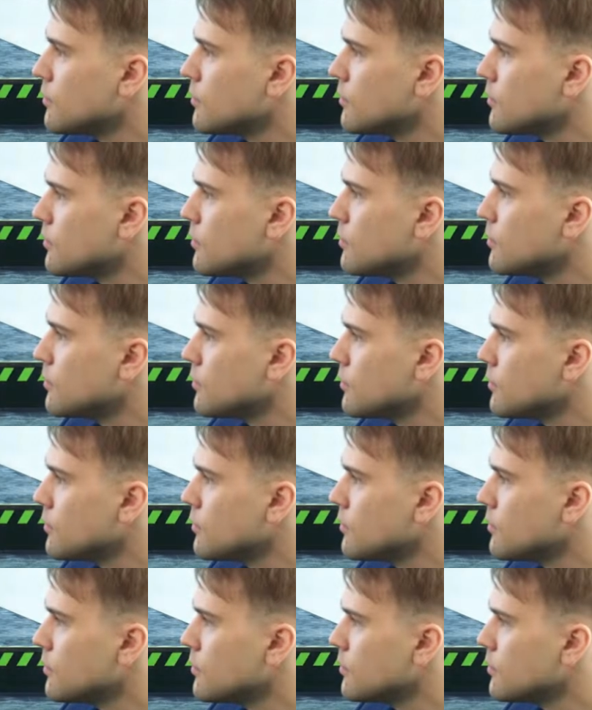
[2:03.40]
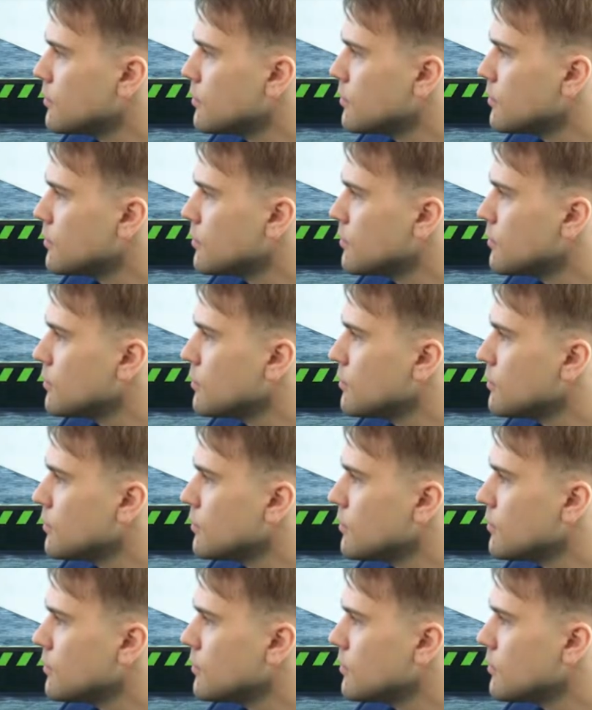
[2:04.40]

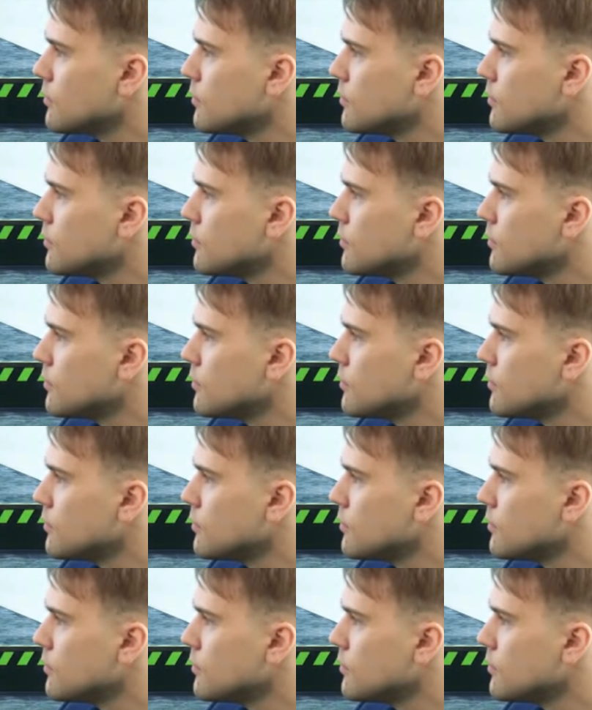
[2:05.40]
(silent)